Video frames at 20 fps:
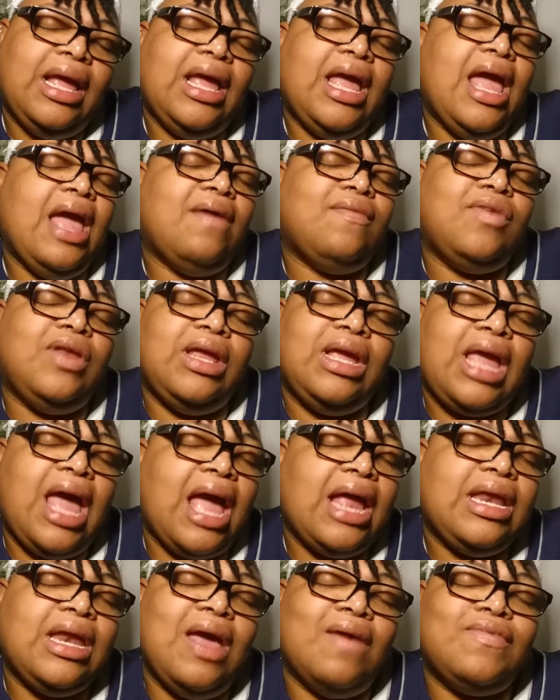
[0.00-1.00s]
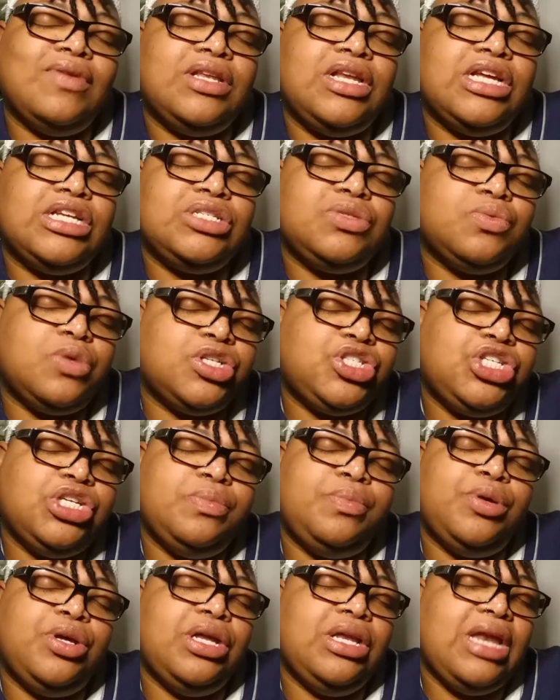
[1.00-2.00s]
Heavenly can't never dish what
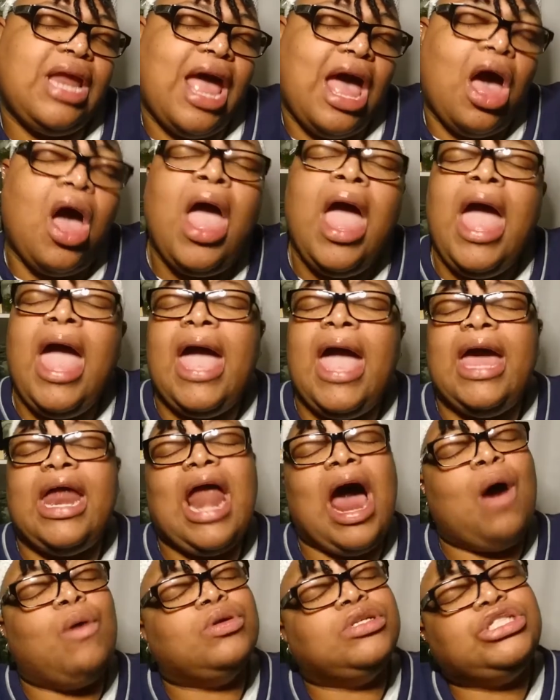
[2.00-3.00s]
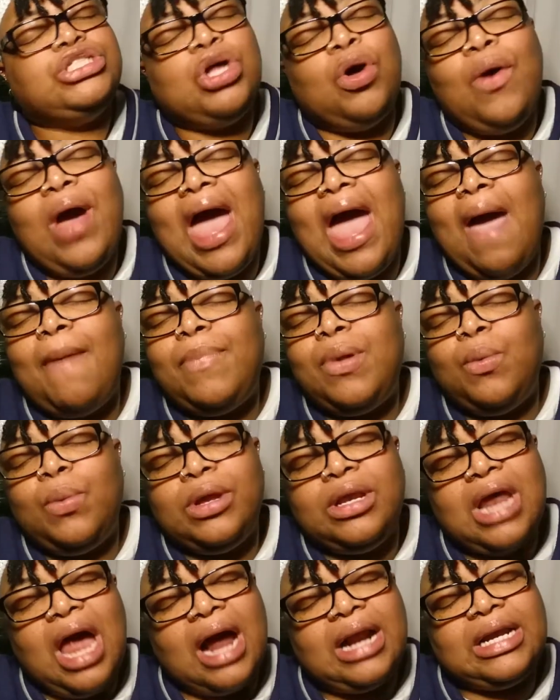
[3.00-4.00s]
she putting out, and I was so happy
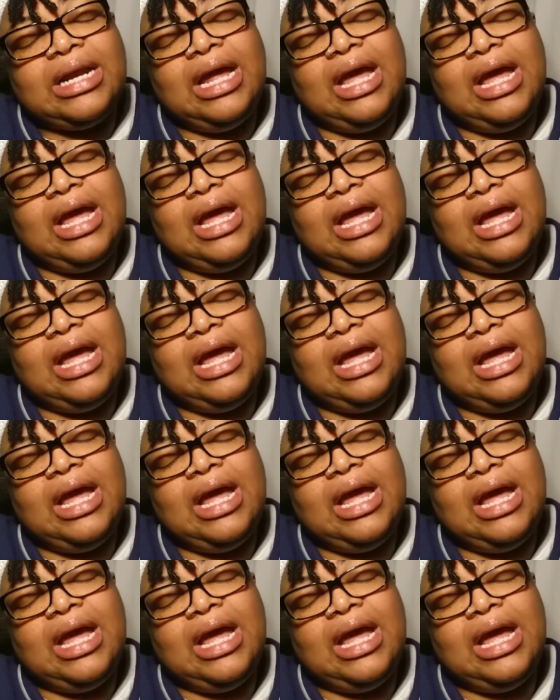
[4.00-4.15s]
when Dr.